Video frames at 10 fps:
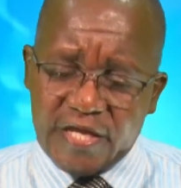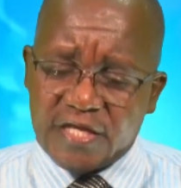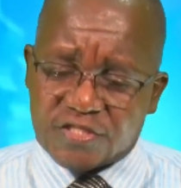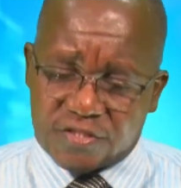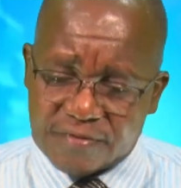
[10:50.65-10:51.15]

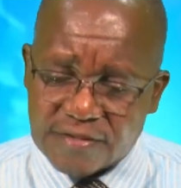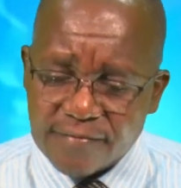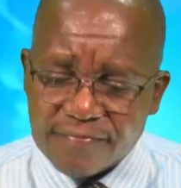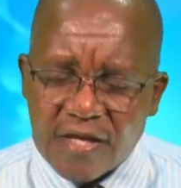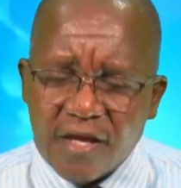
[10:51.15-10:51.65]
Egypt
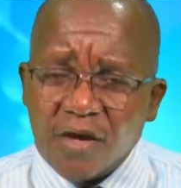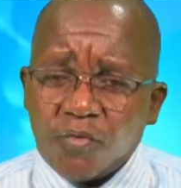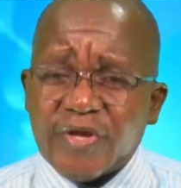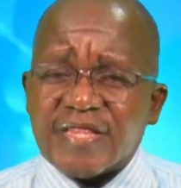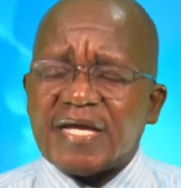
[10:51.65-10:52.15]

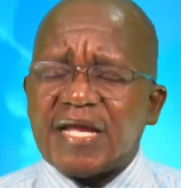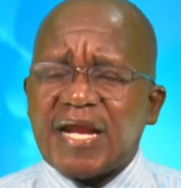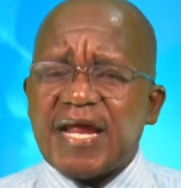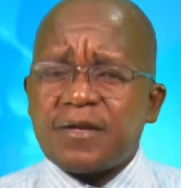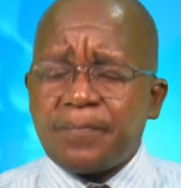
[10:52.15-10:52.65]
with
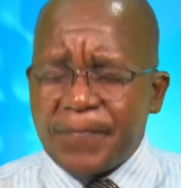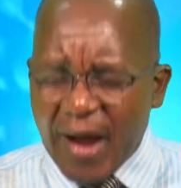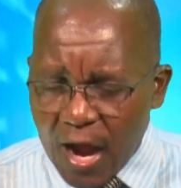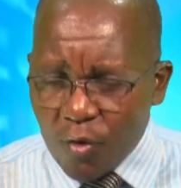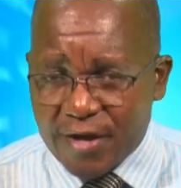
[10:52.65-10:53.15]
great
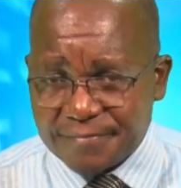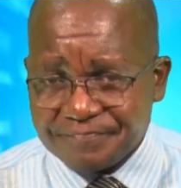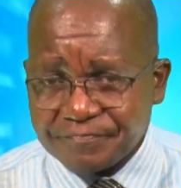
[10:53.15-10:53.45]
power